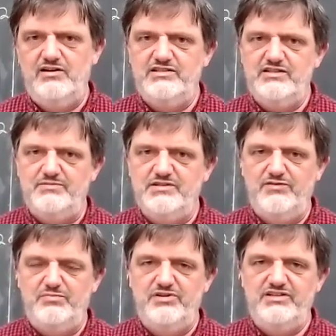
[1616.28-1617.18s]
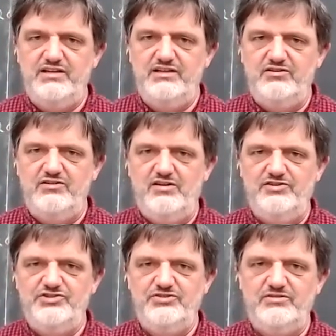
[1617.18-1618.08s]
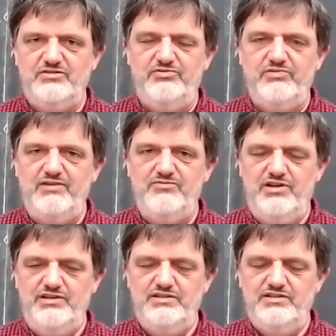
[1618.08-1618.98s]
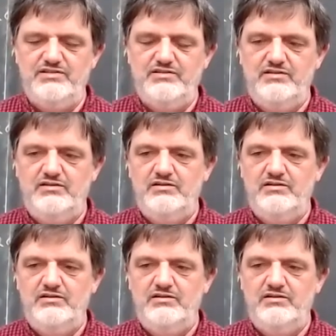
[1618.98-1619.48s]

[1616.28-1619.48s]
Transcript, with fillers: concepts of a particular culture are the right ones.